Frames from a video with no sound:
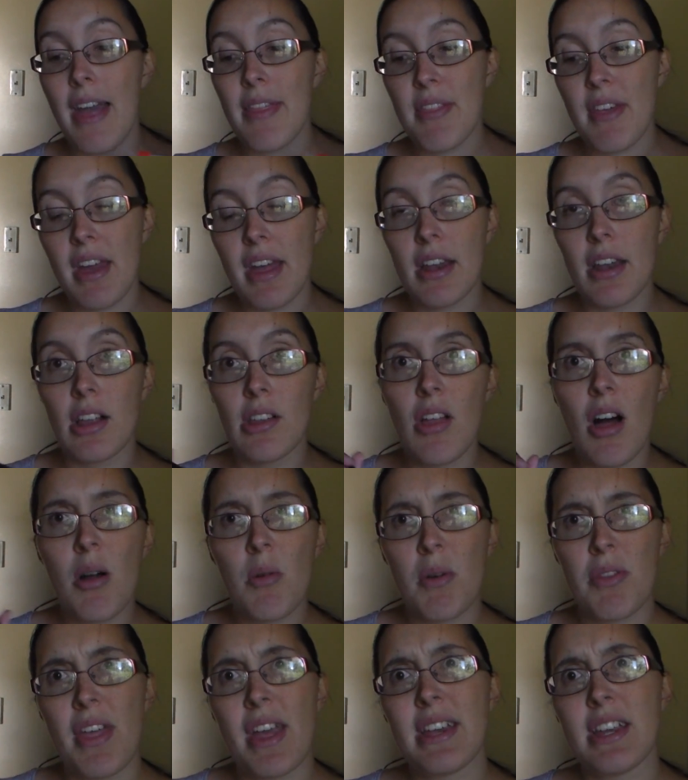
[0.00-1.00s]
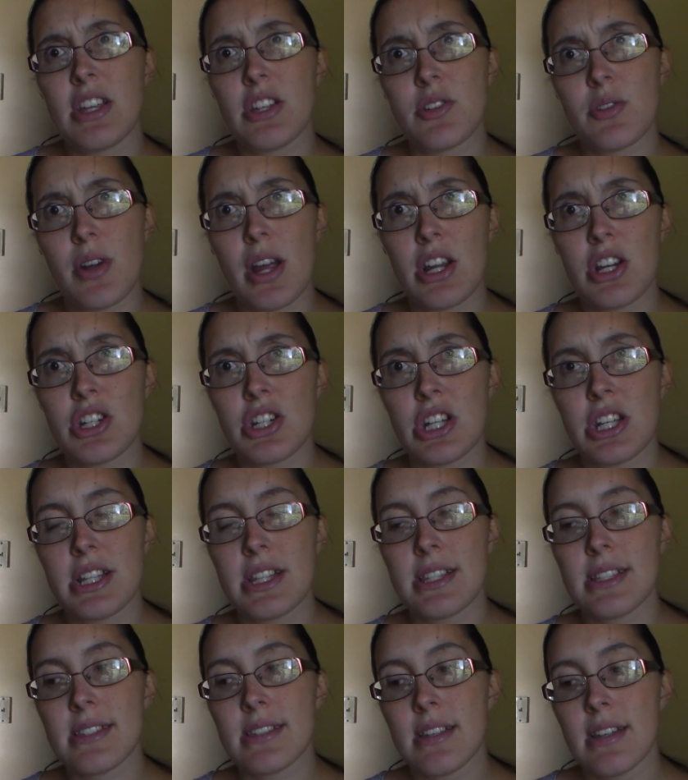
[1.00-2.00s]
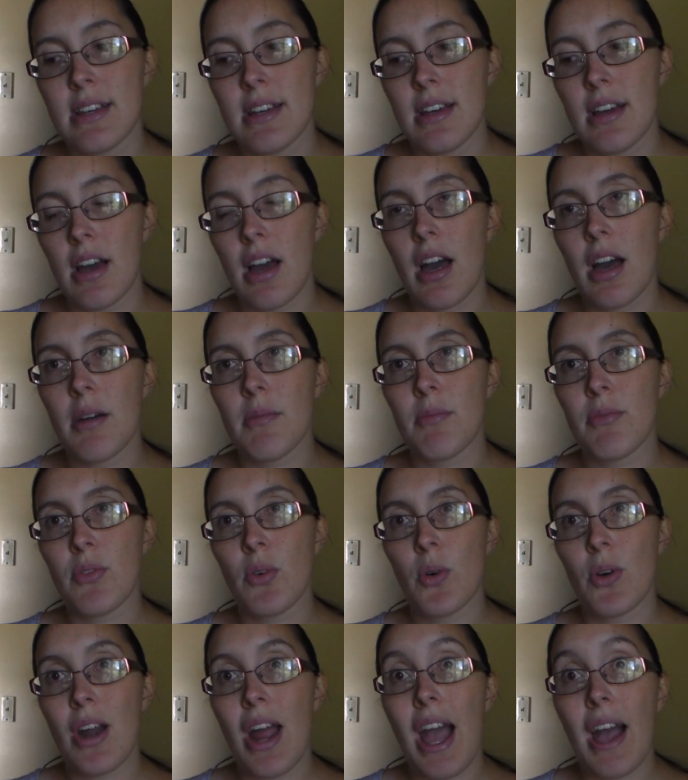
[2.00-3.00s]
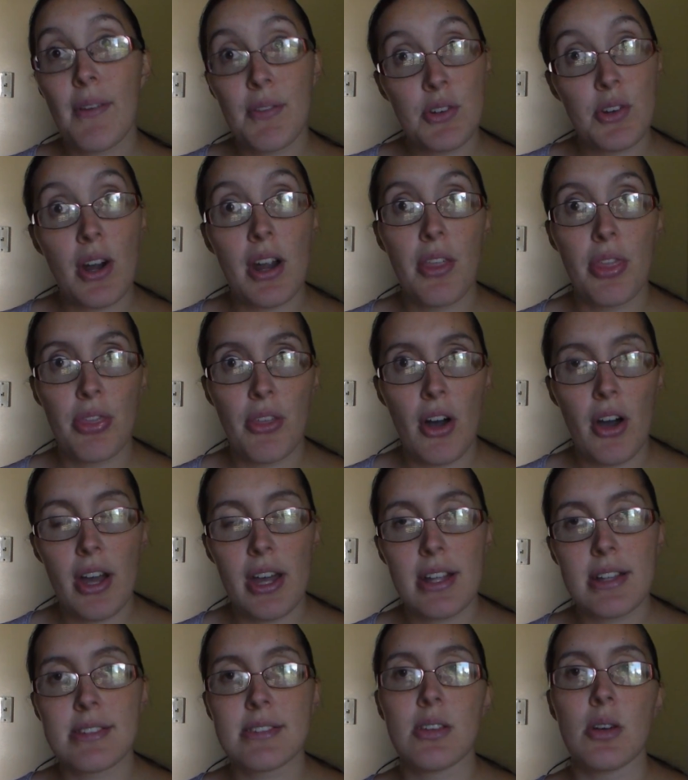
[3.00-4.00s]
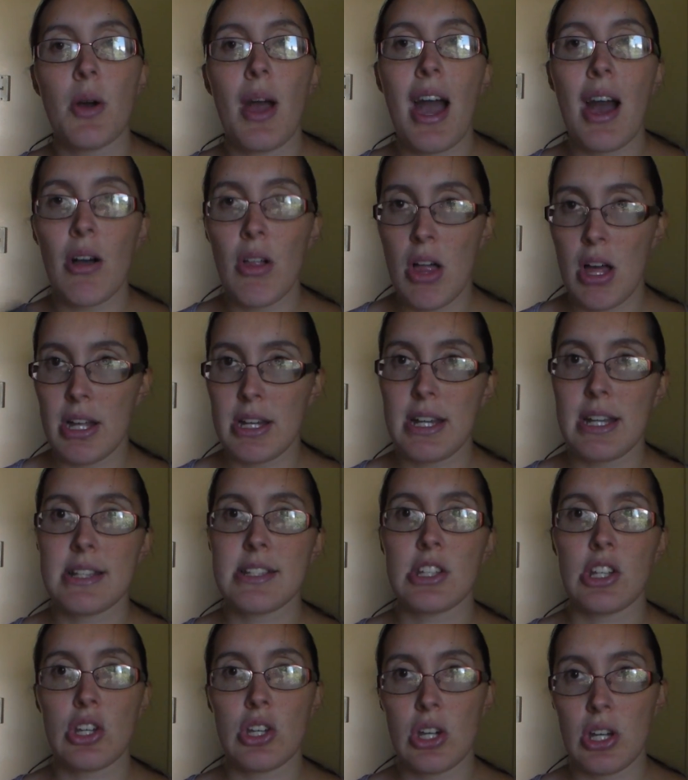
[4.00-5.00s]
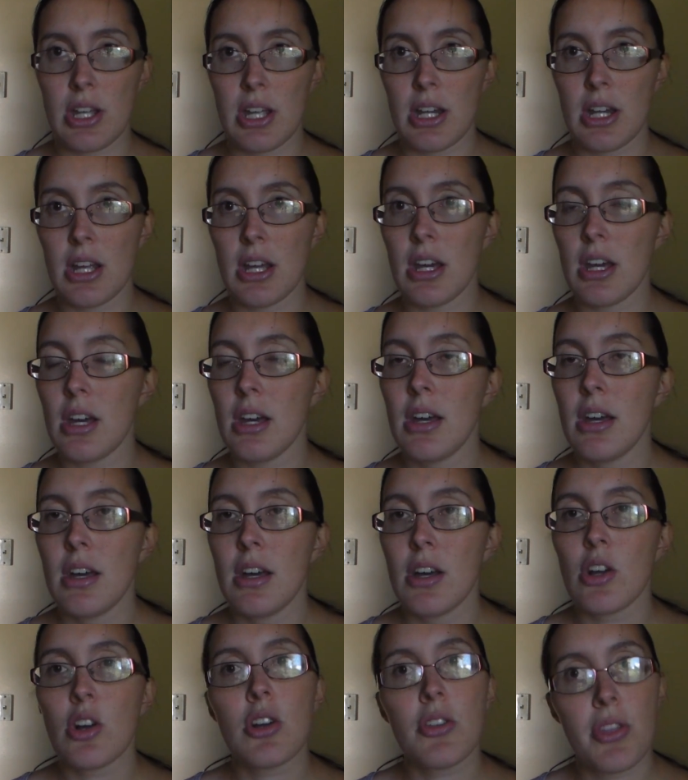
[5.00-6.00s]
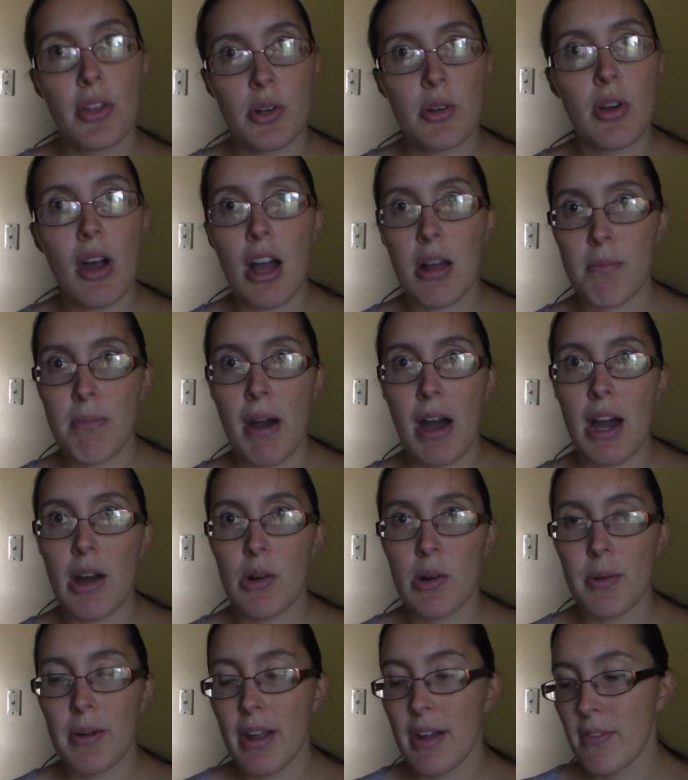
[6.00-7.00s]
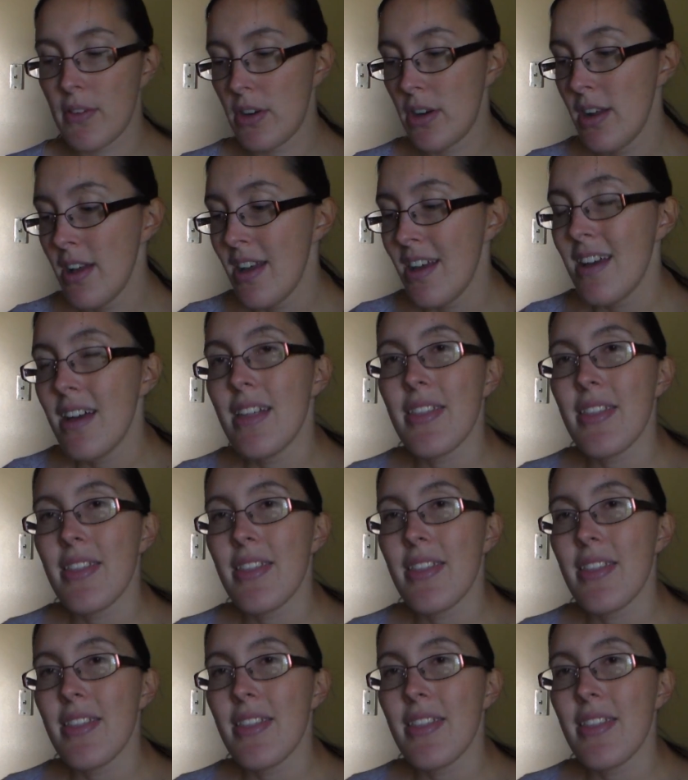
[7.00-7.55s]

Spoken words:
and then along with any directions for after I thaw it, so how long it needs to cook in the crock pot or whatever.